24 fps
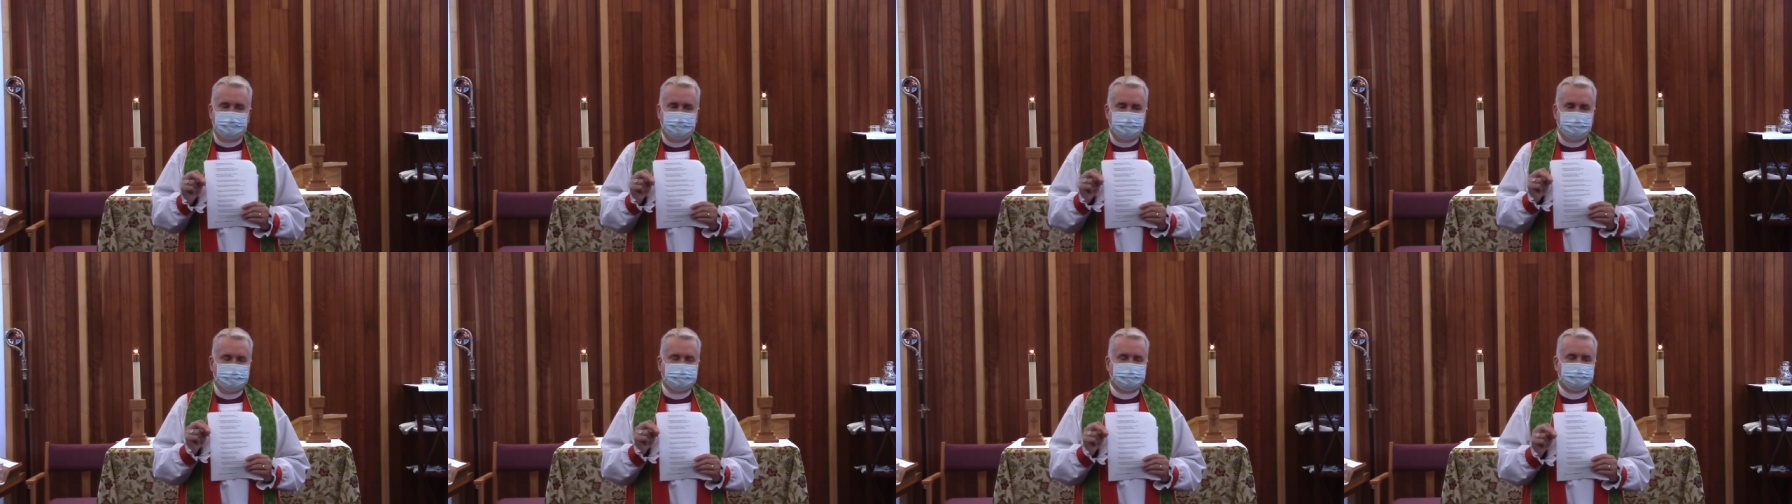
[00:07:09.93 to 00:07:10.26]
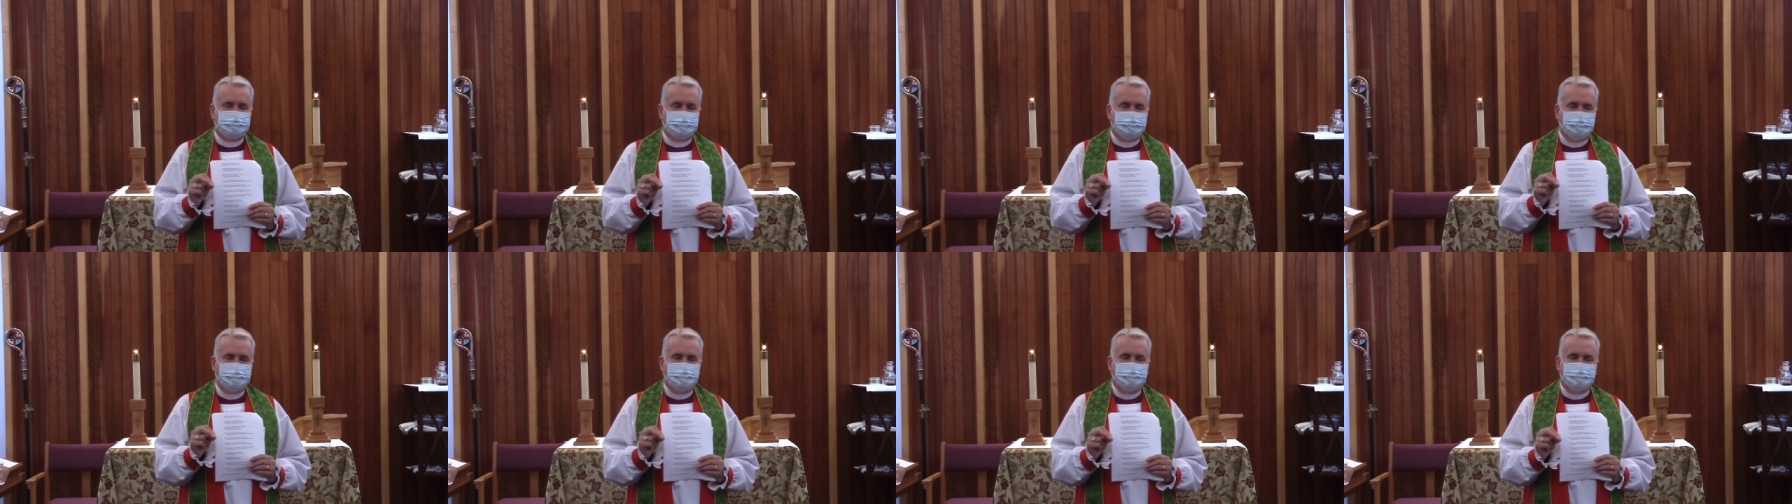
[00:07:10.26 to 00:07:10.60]
is
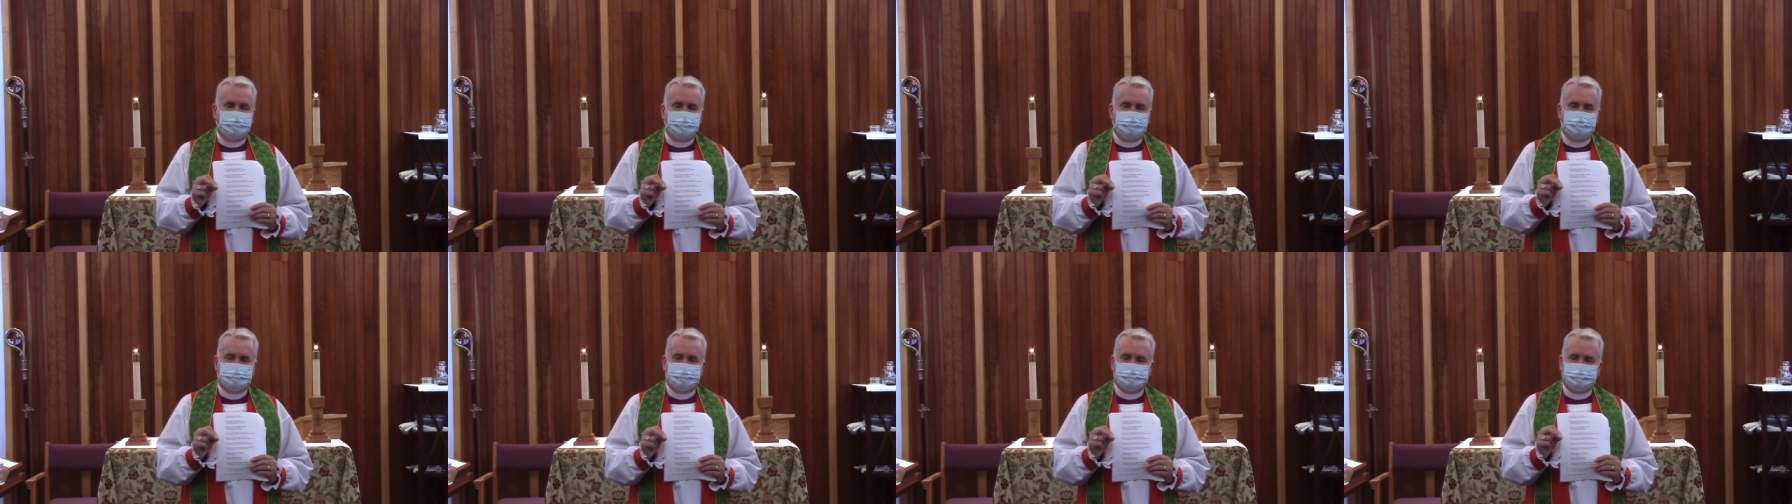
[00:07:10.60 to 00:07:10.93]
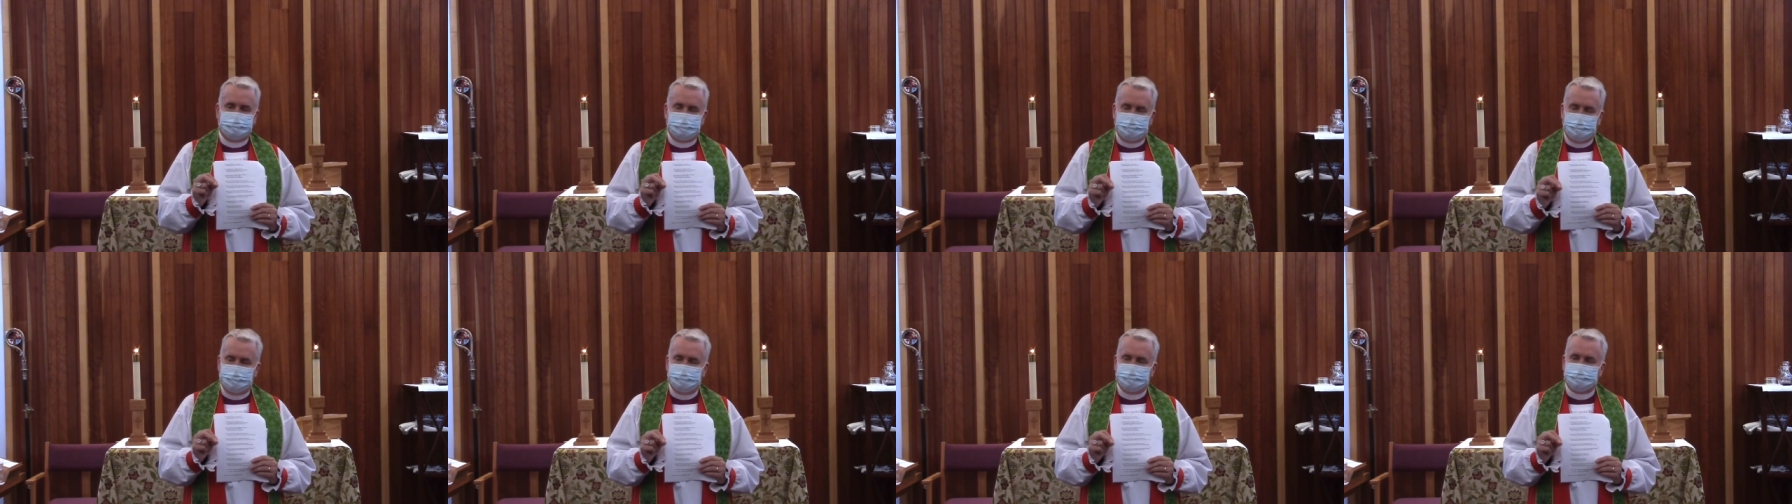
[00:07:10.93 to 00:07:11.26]
to know that your
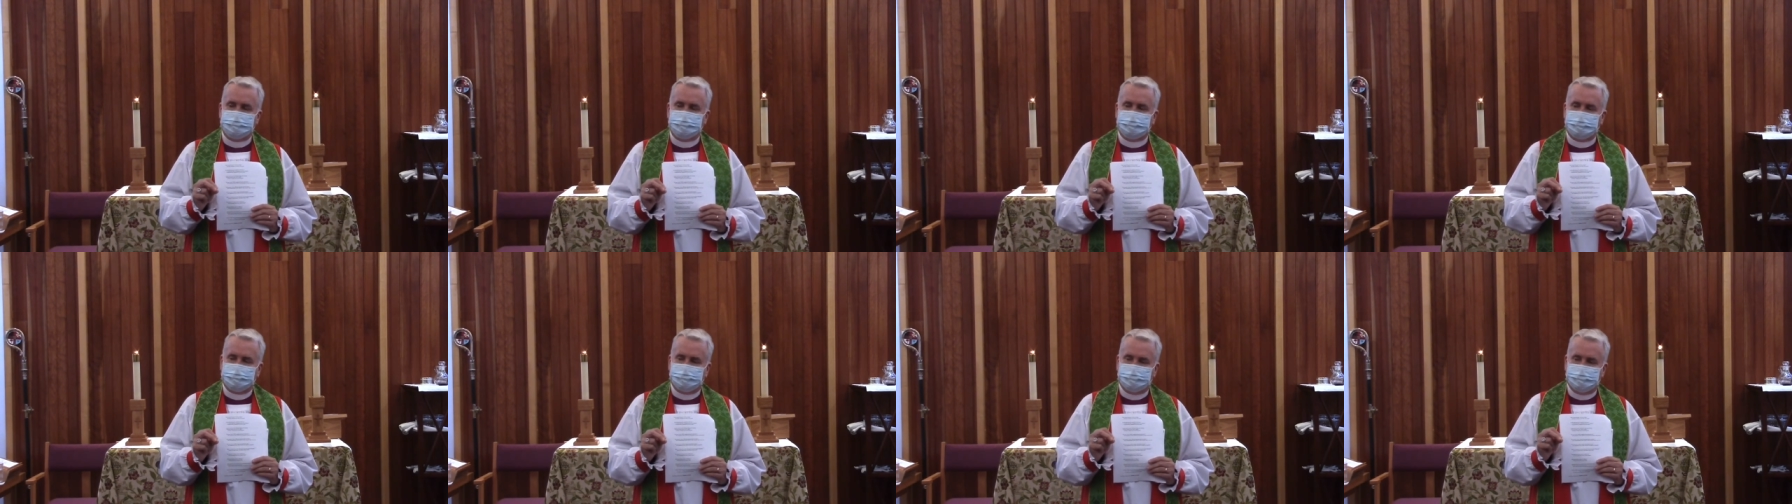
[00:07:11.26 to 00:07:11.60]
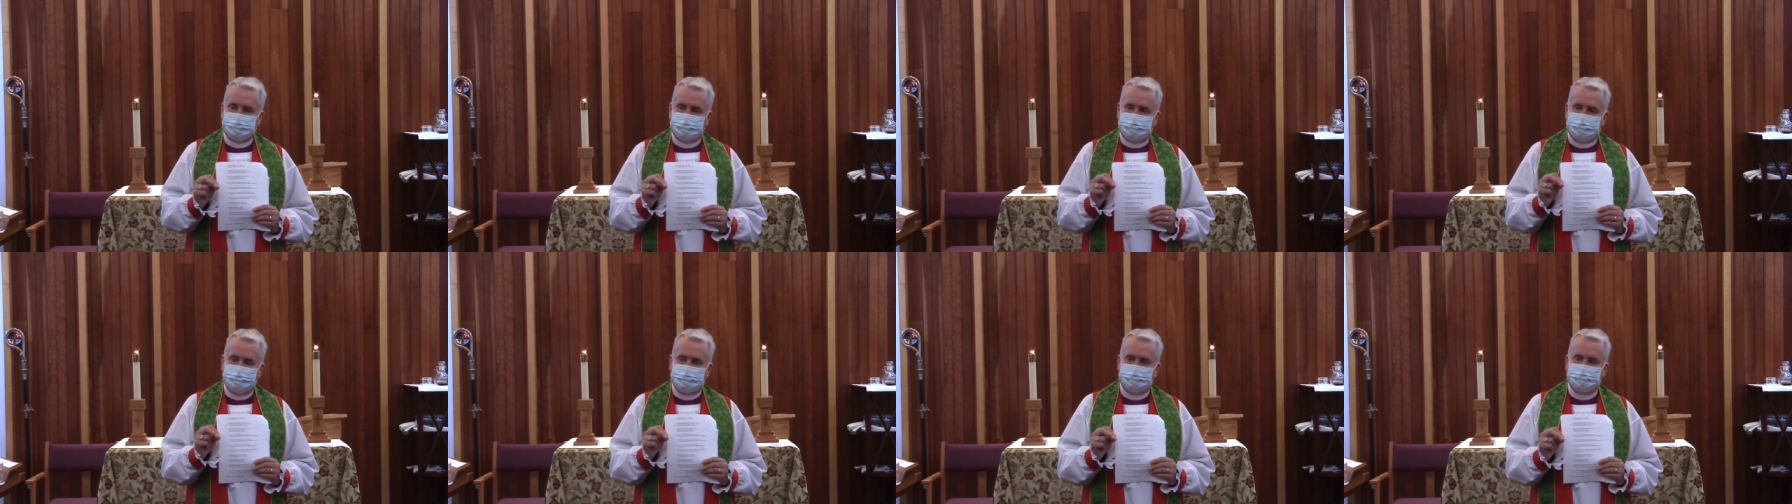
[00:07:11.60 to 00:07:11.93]
sins are
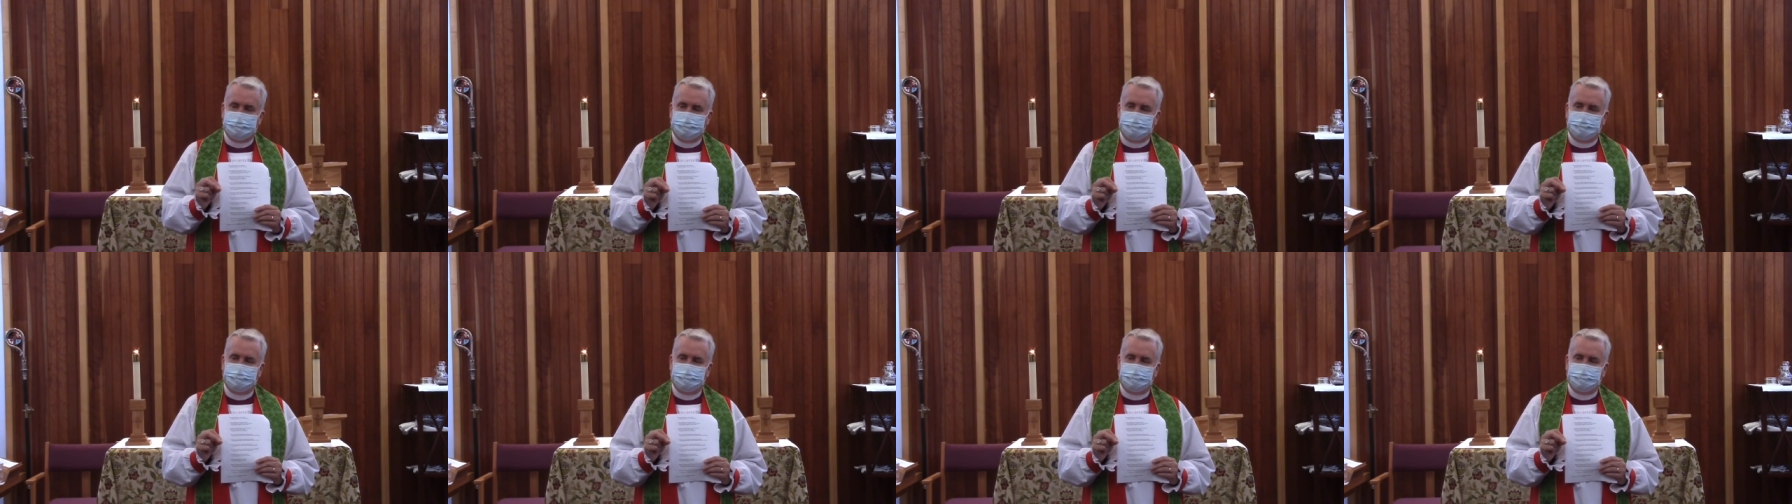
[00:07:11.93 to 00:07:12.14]
forgiven